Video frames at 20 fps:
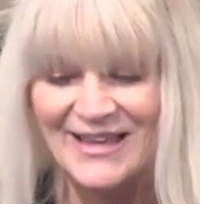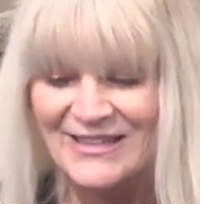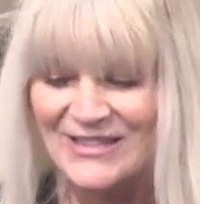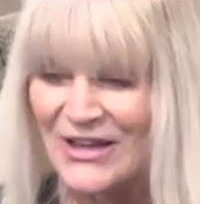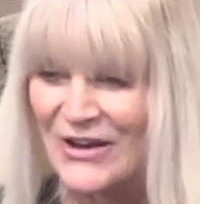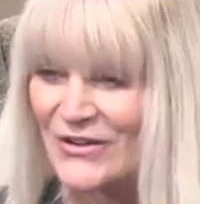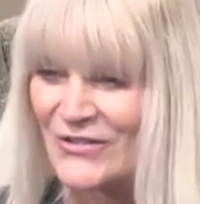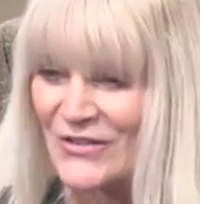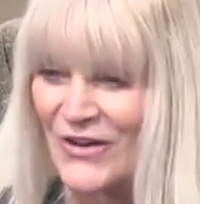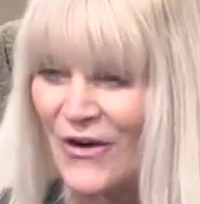
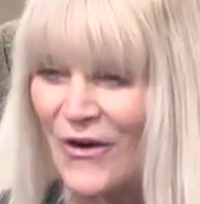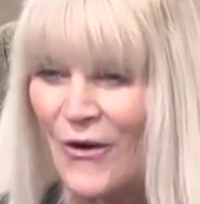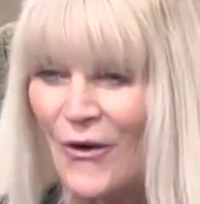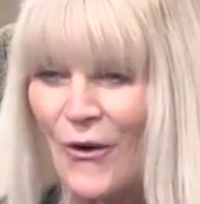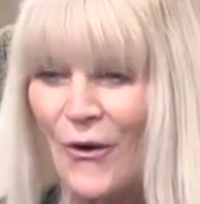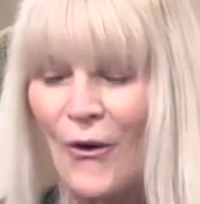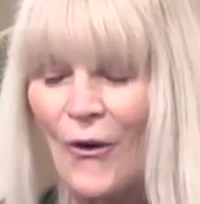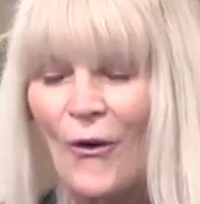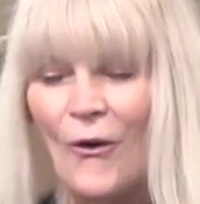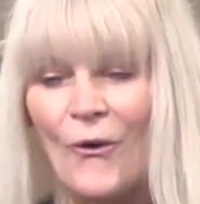There's a
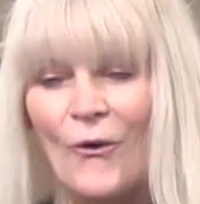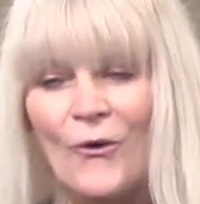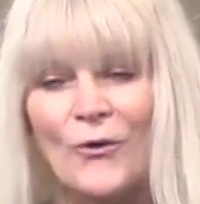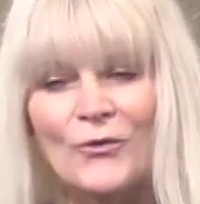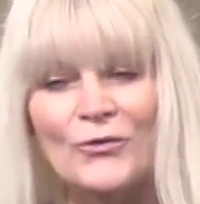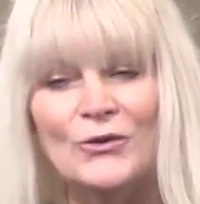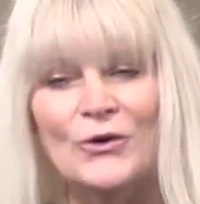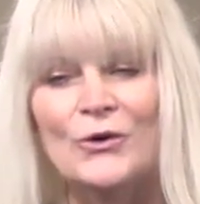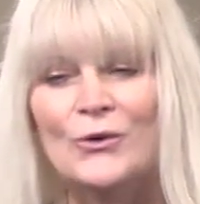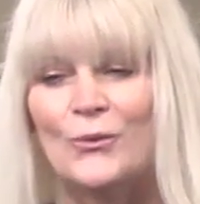
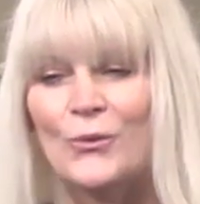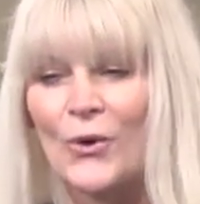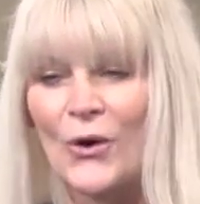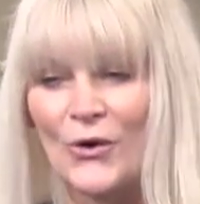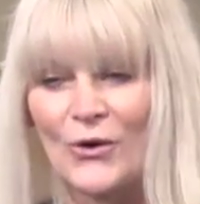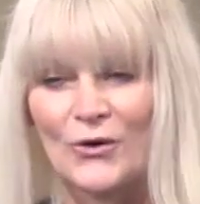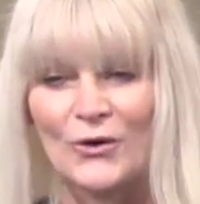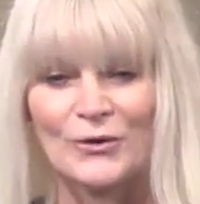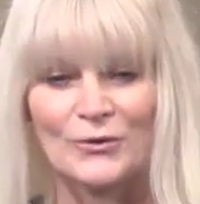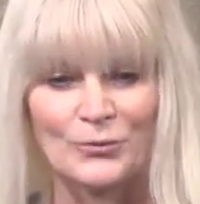whole new
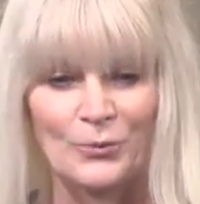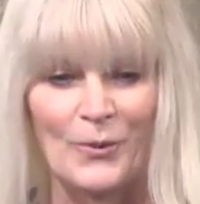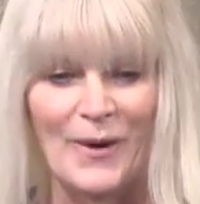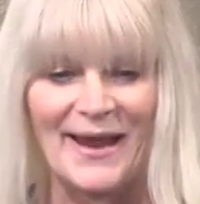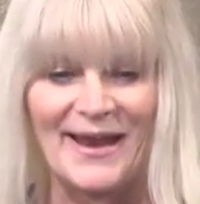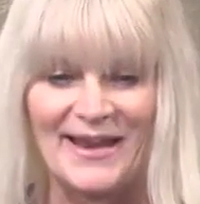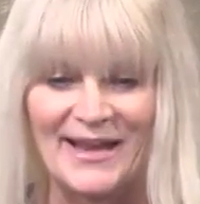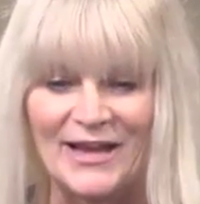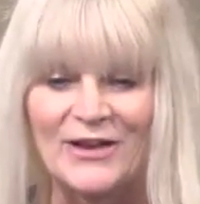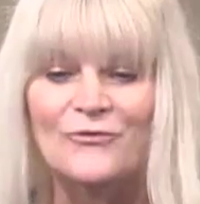world
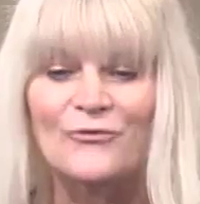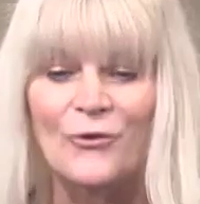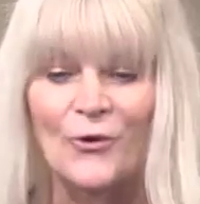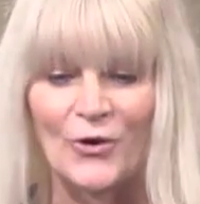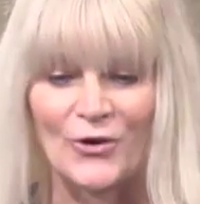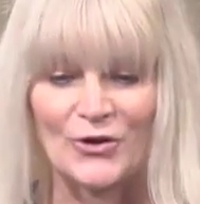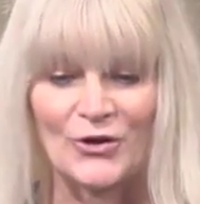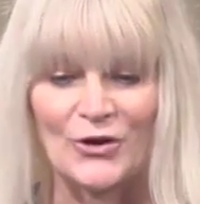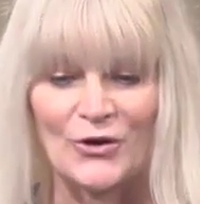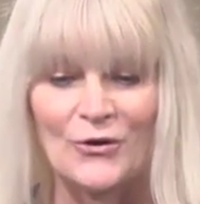waiting
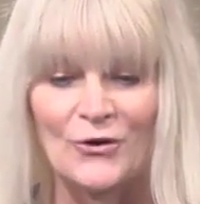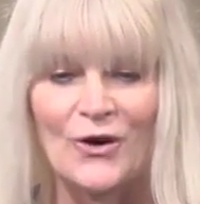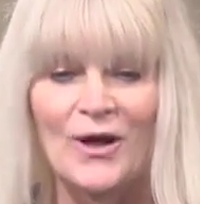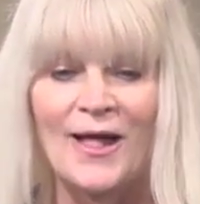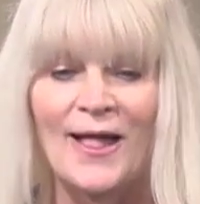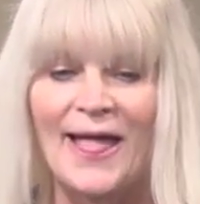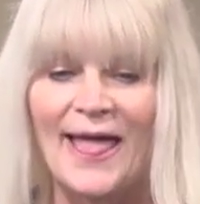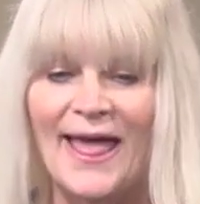for you